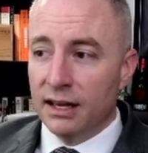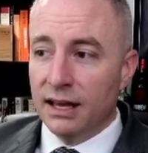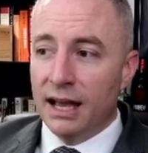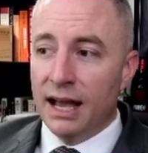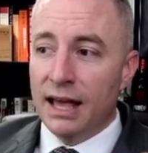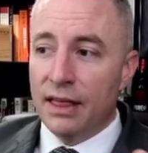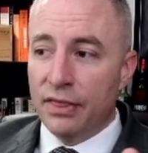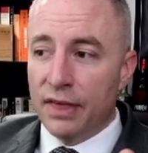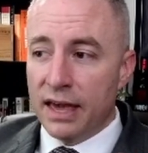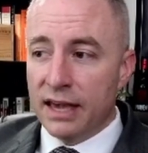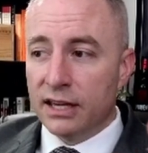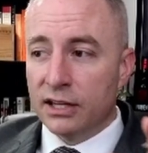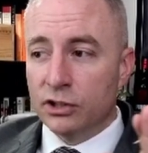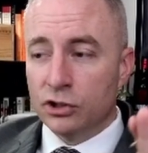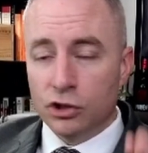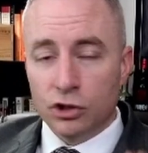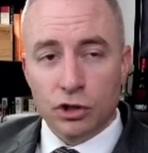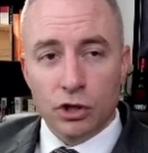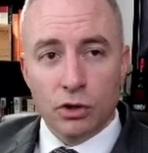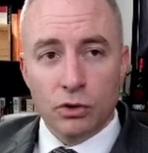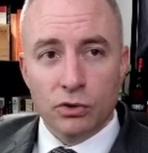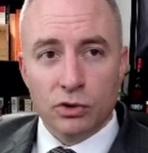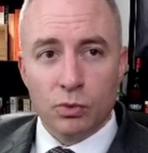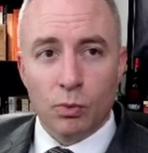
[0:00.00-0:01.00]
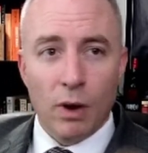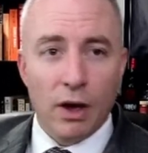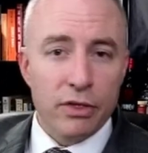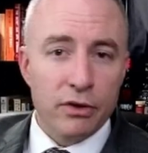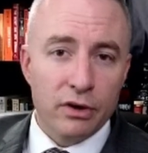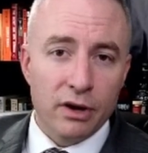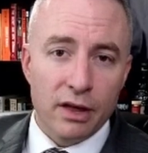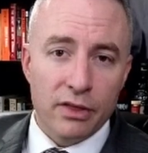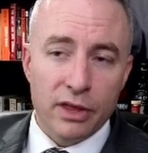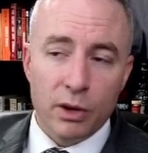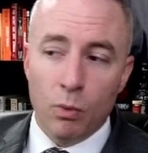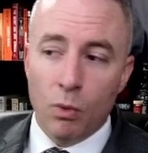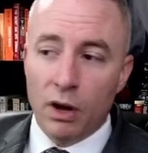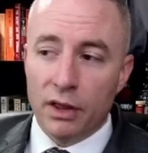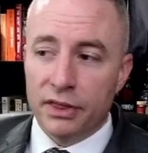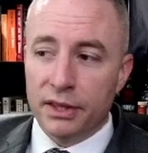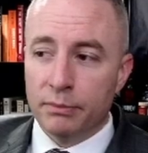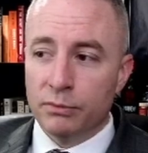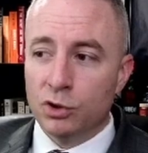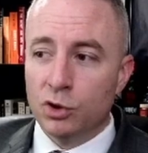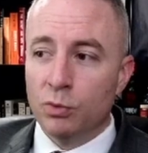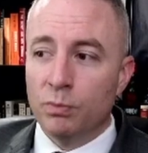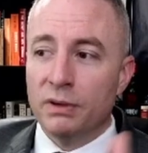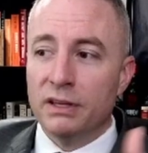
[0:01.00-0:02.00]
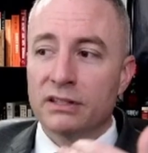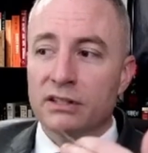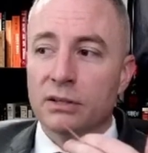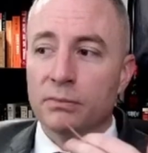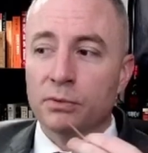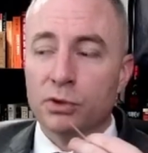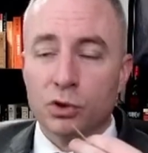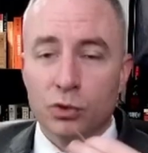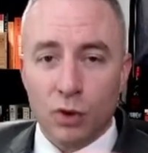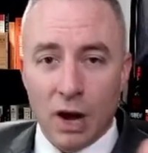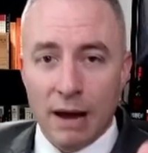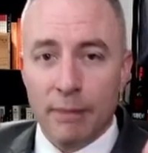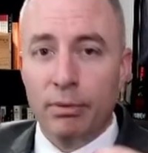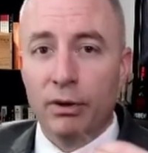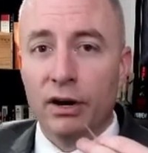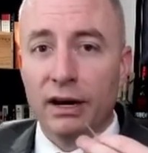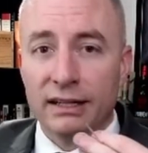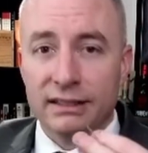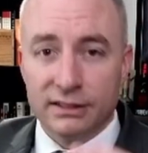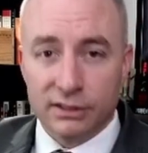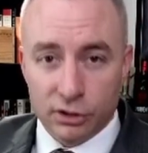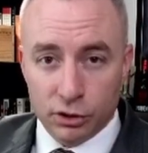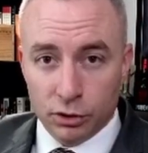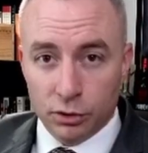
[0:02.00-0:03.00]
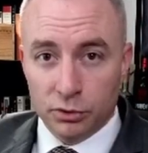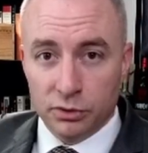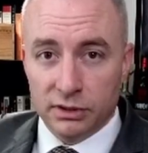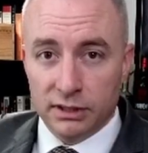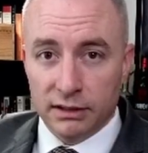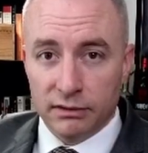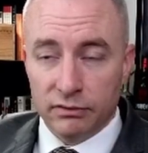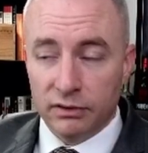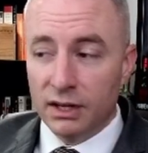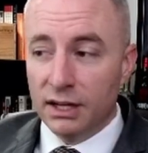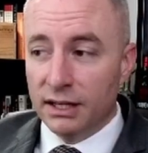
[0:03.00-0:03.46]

And they can choose whether or not they want them to be subscriber exclusive.